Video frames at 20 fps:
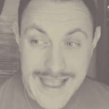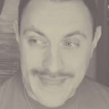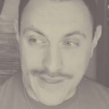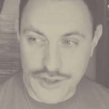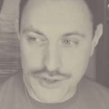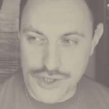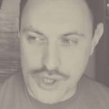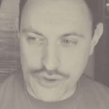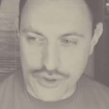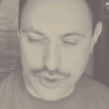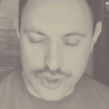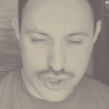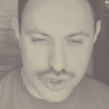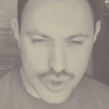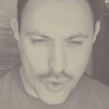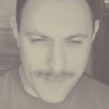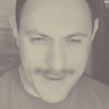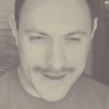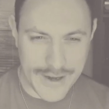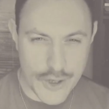there's so many
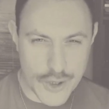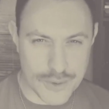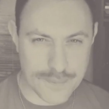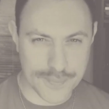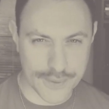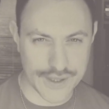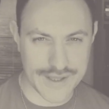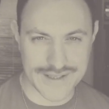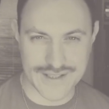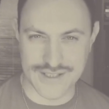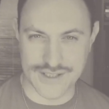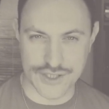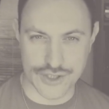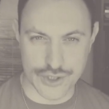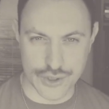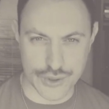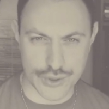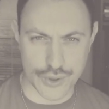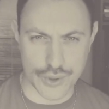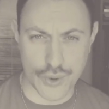good places to do
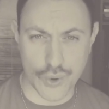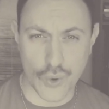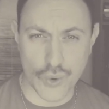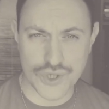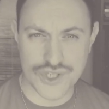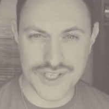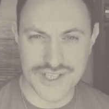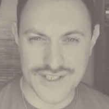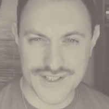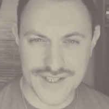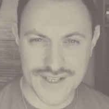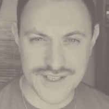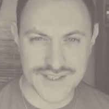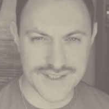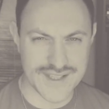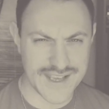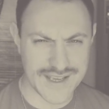courses these days.